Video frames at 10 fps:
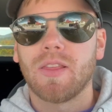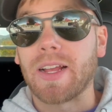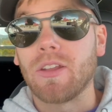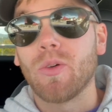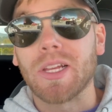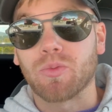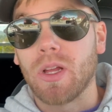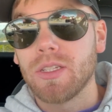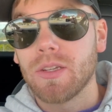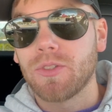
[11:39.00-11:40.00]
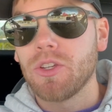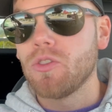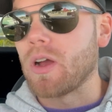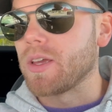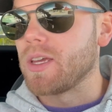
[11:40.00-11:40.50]
Like, I don't know what that's relative
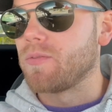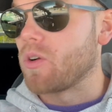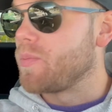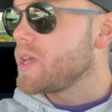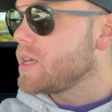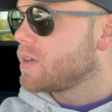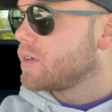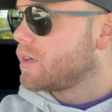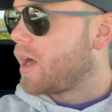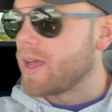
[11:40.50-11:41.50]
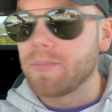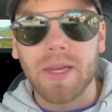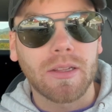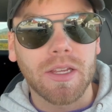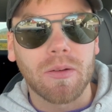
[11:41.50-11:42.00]
to. Again, for me, I am
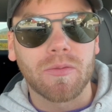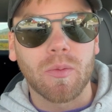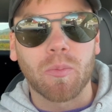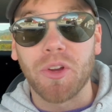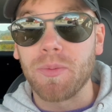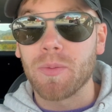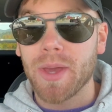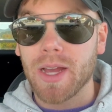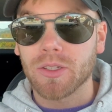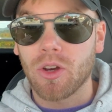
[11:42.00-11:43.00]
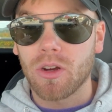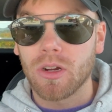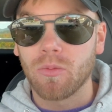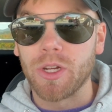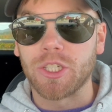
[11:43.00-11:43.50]
technically coming from a premium gas
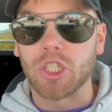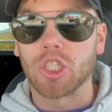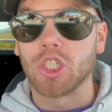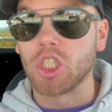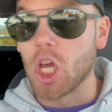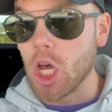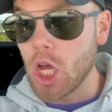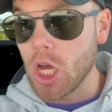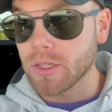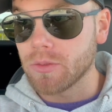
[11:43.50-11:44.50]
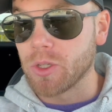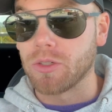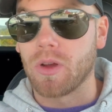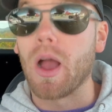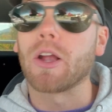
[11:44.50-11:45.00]
car, which sucked.
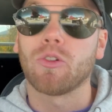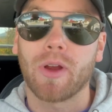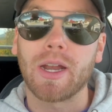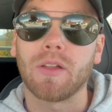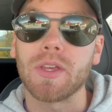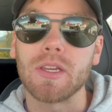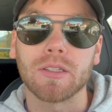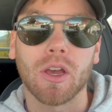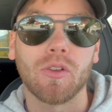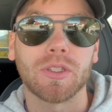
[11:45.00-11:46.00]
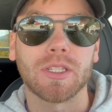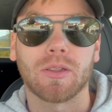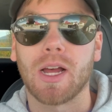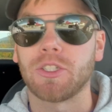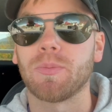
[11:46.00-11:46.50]
Granted, on the East Coast, it's a
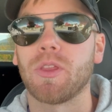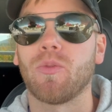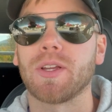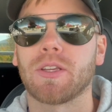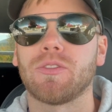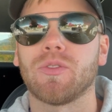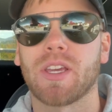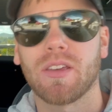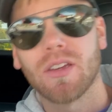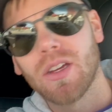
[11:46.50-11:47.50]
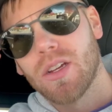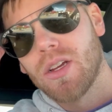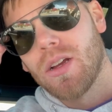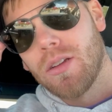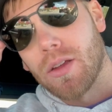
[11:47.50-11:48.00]
lot cheaper than the West Coast. It was like,
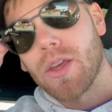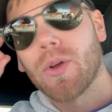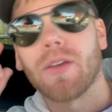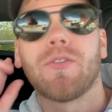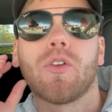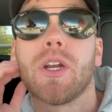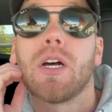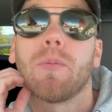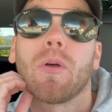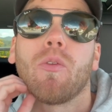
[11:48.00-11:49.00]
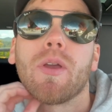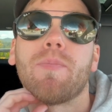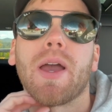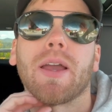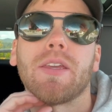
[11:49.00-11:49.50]
I think when I filled it up on the way
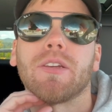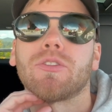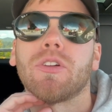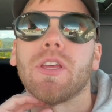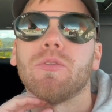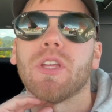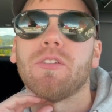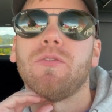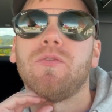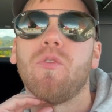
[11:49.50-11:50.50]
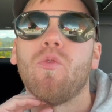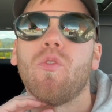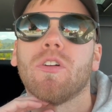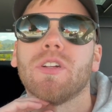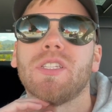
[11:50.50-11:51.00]
back yesterday, it was like
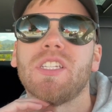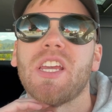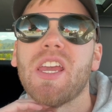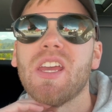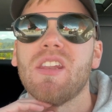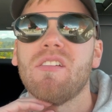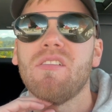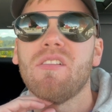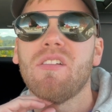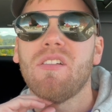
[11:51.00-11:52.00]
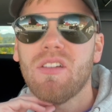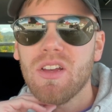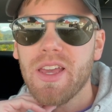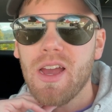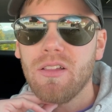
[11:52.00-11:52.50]
$4.10
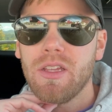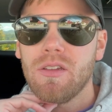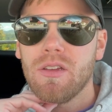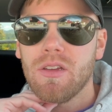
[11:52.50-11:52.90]
a gallon.